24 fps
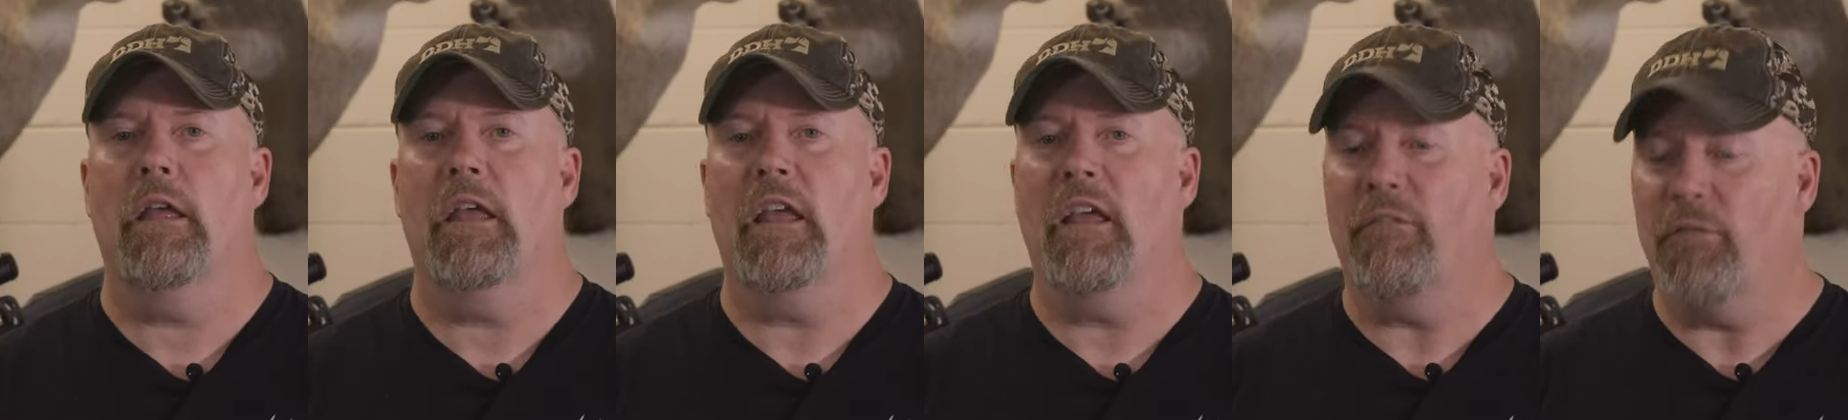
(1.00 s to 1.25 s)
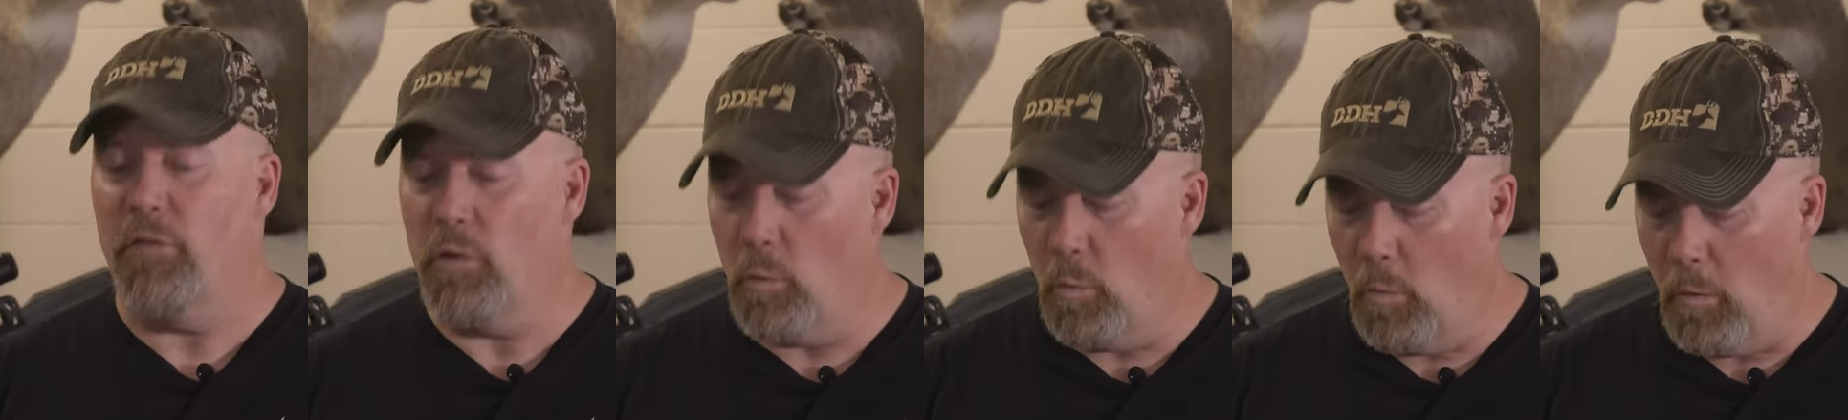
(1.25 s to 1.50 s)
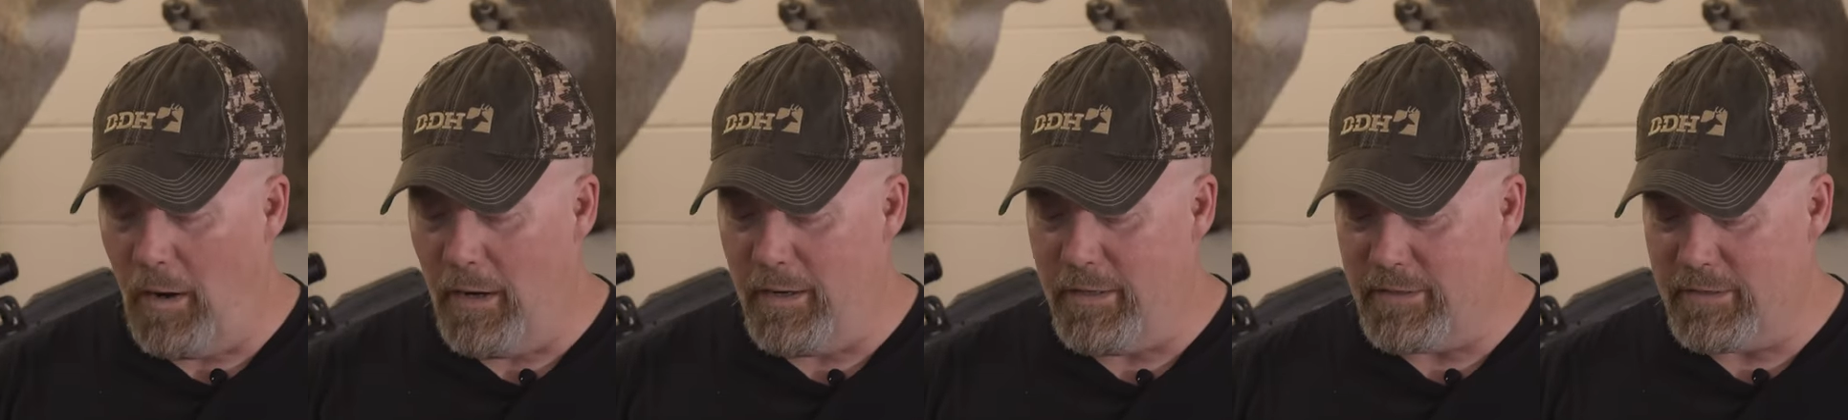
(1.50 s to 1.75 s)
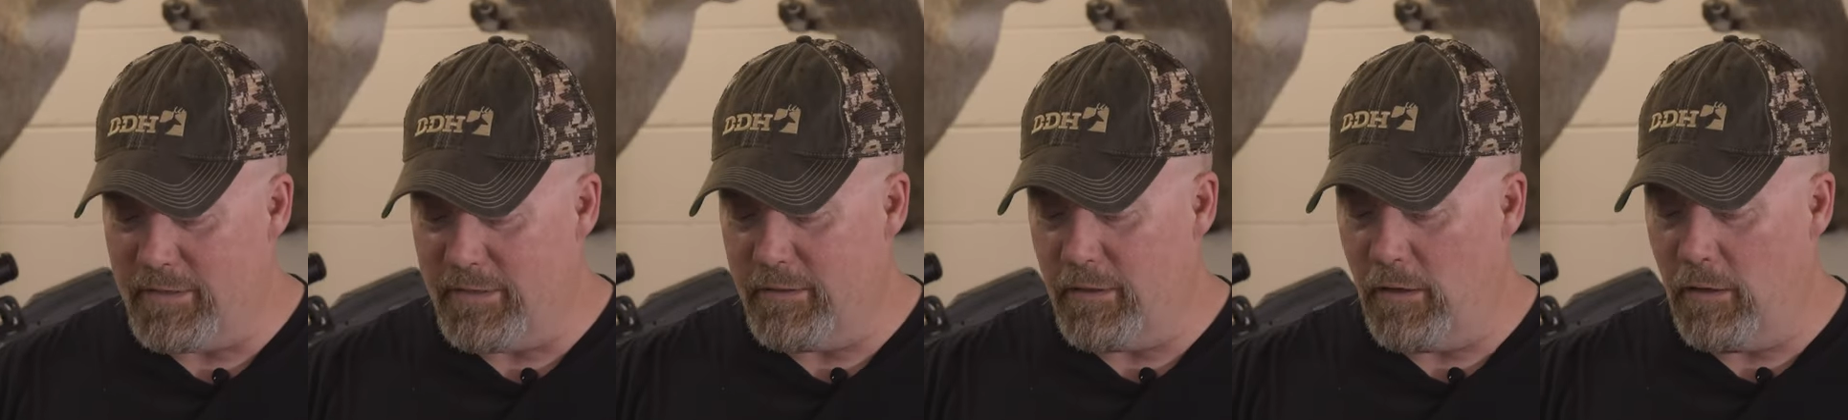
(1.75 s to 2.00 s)
If you want to
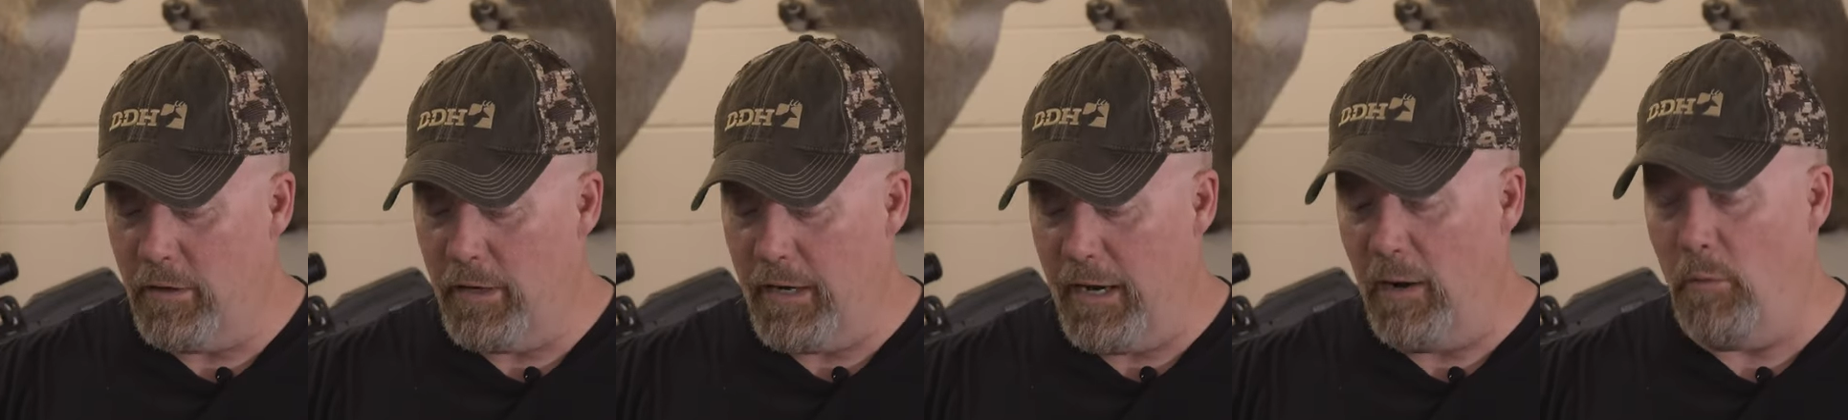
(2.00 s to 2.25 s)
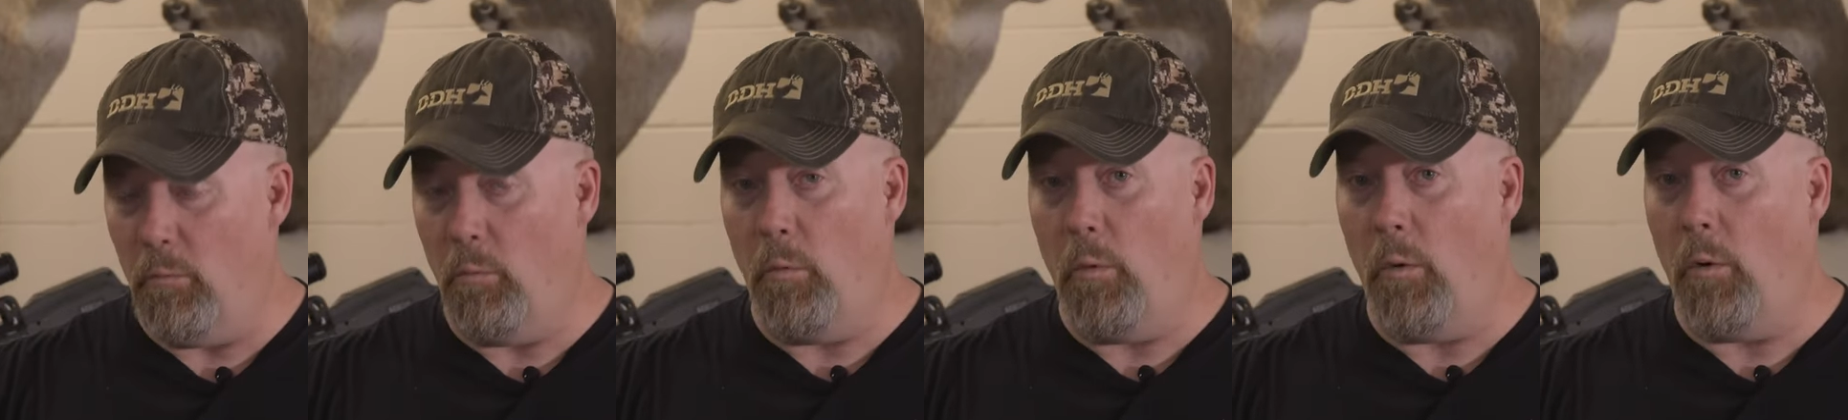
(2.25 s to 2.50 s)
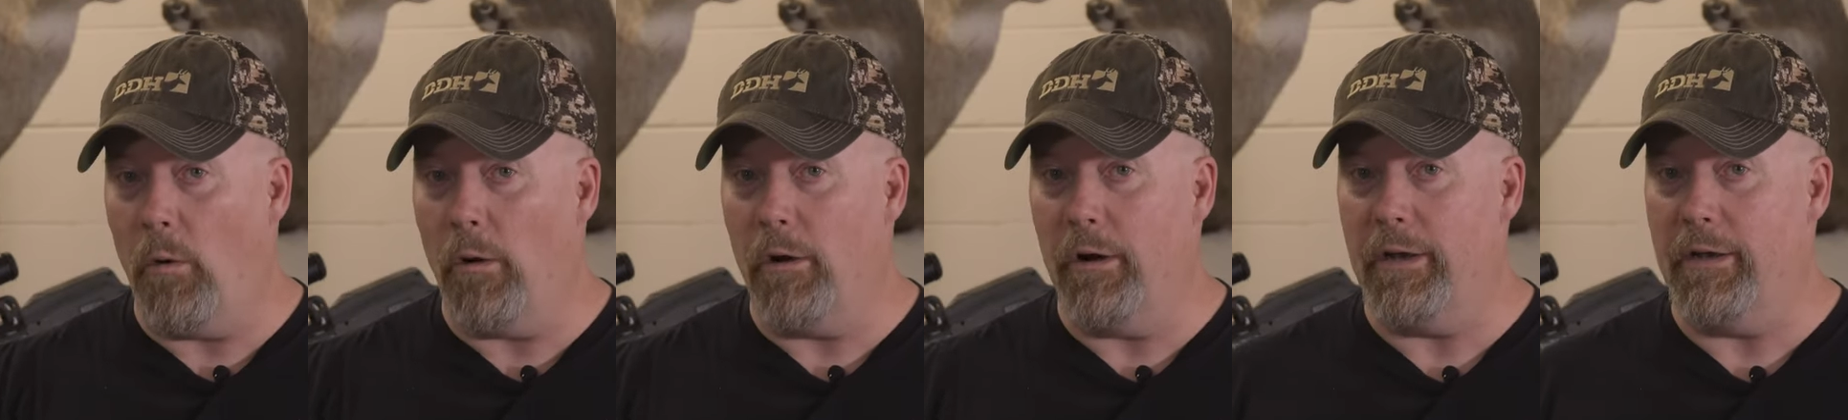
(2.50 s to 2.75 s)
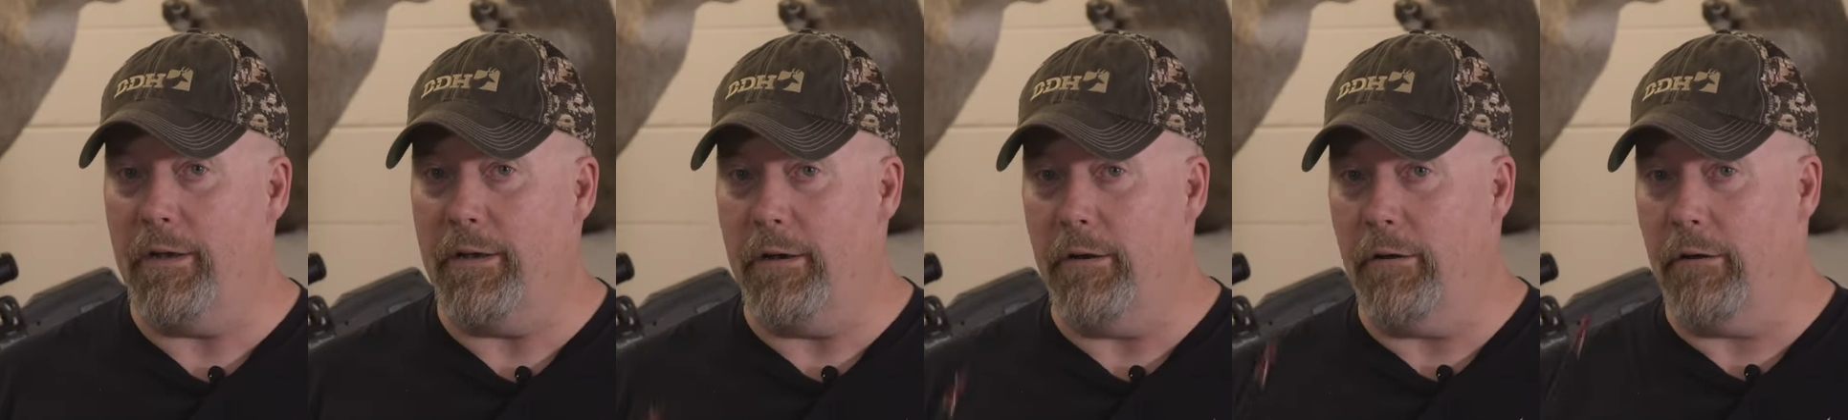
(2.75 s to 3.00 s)
start a war
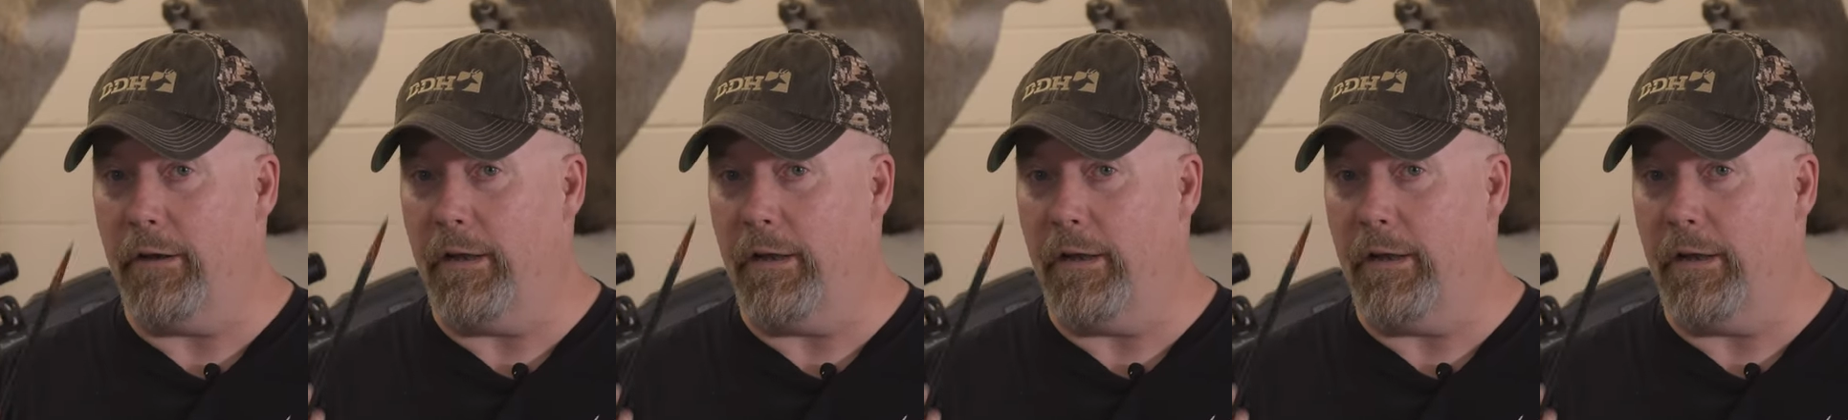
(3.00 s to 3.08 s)
in deer